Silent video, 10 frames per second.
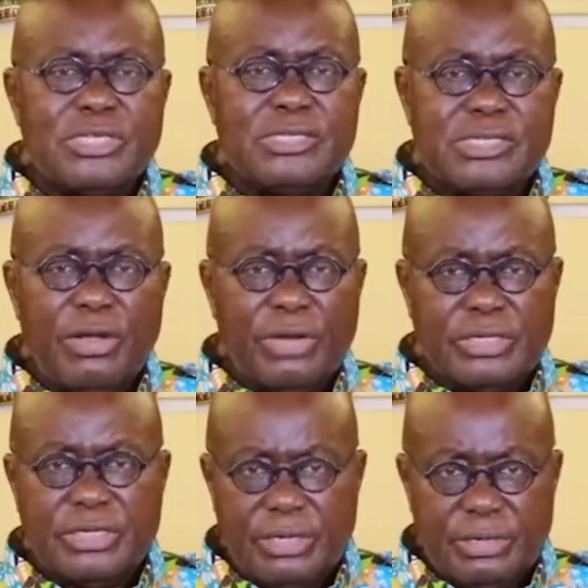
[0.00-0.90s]

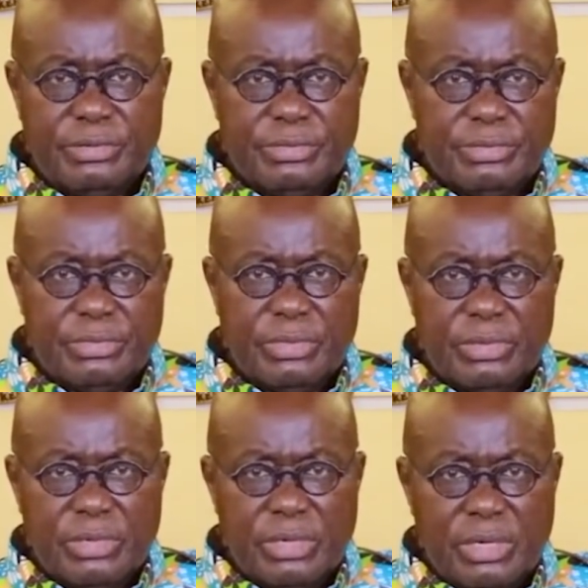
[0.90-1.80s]
sincerity,
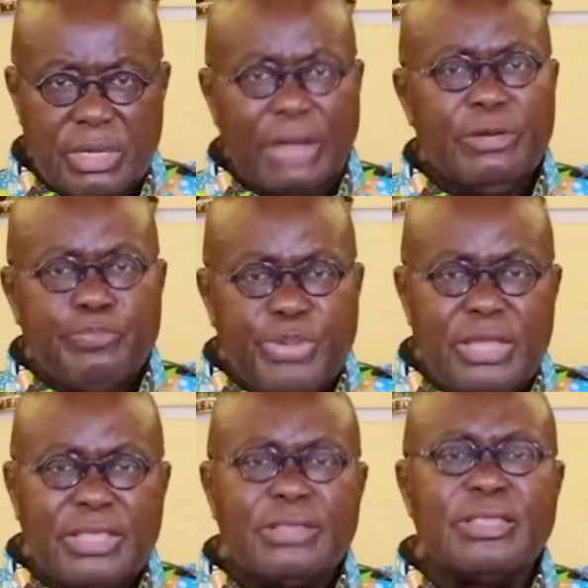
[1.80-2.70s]
I
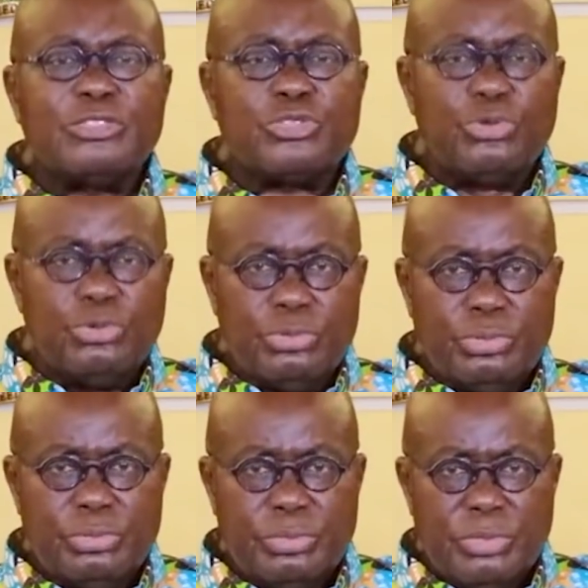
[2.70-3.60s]
repeat that this too
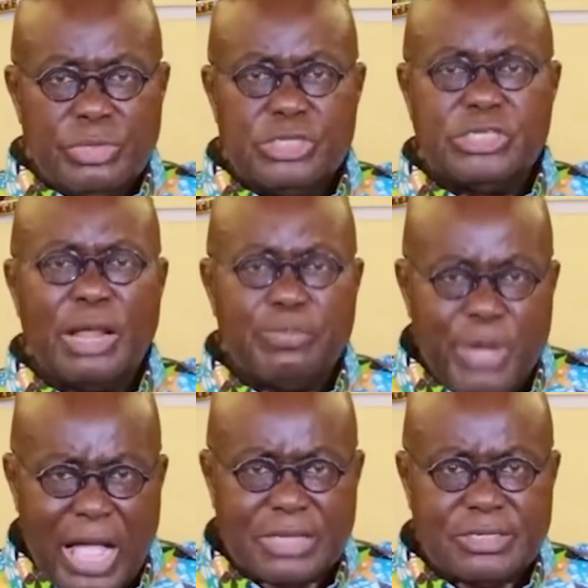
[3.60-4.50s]
shall
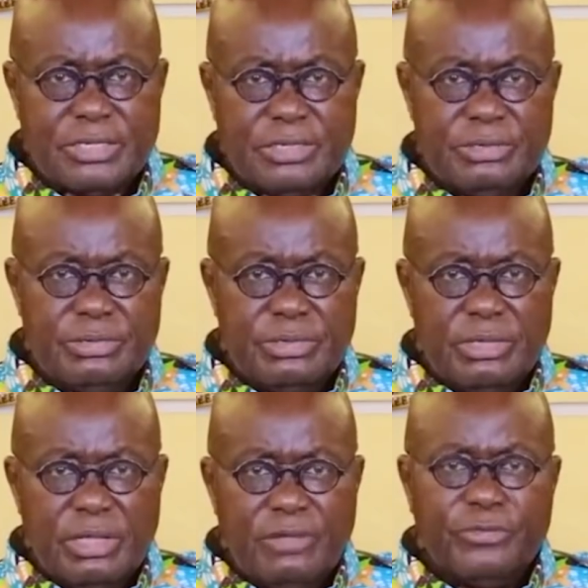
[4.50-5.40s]
pass,
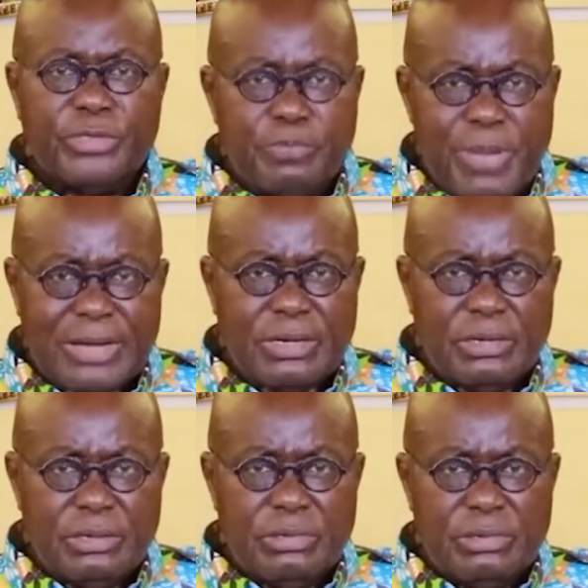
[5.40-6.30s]
for the
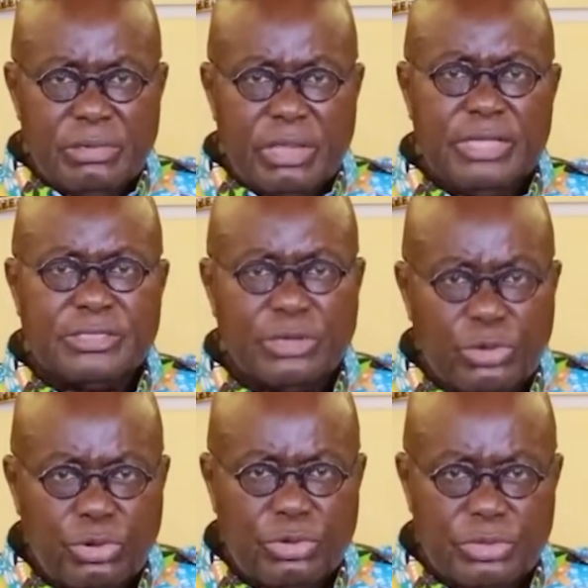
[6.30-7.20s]
battle is the
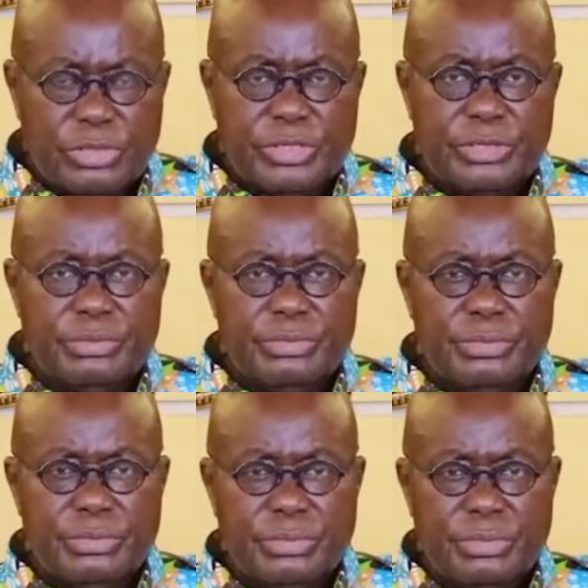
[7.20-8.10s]
Lord's.
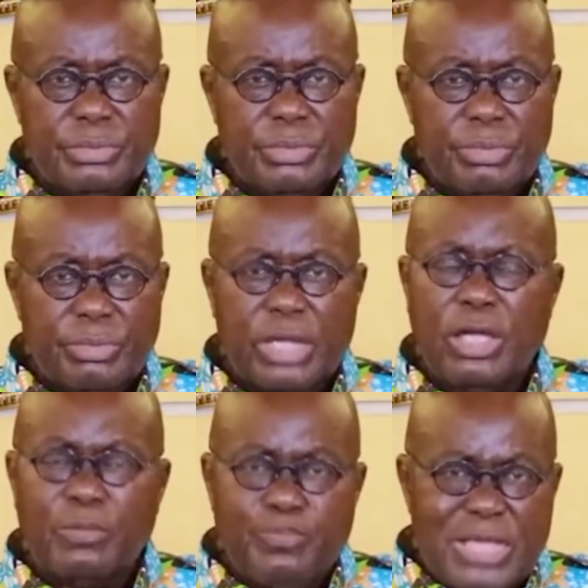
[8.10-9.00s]
May
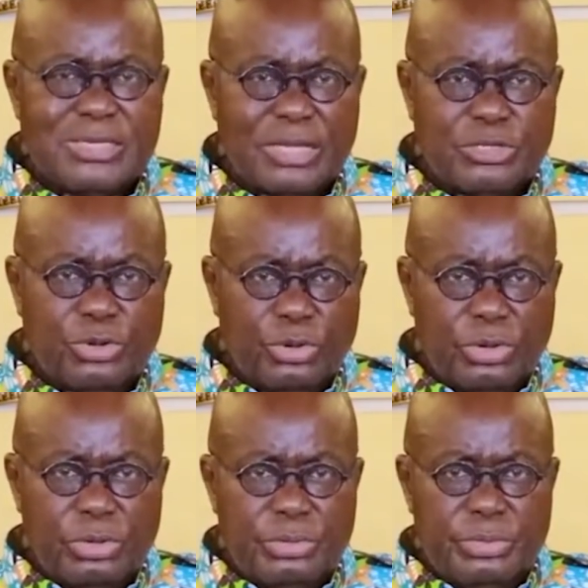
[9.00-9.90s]
God bless us
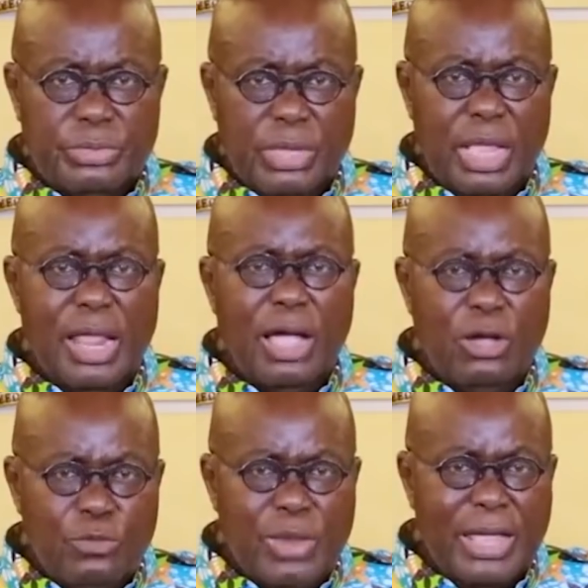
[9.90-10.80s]
all in our
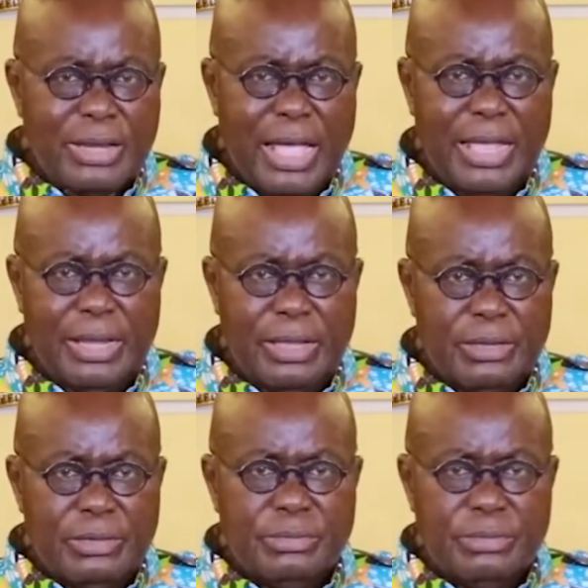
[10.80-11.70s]
homeland Ghana
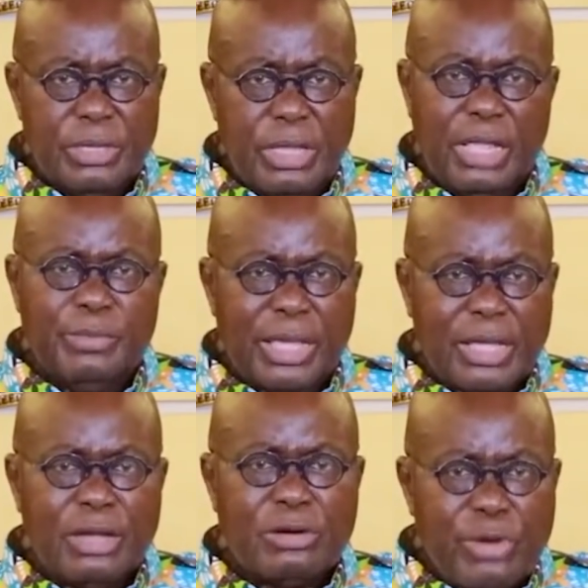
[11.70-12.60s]
and
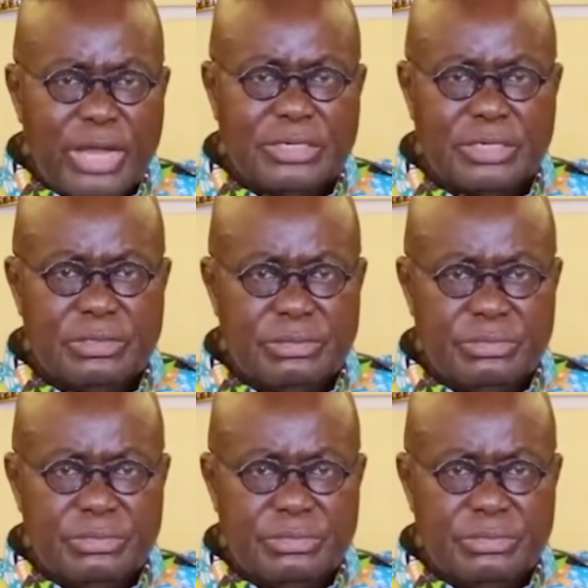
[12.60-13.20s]
make her great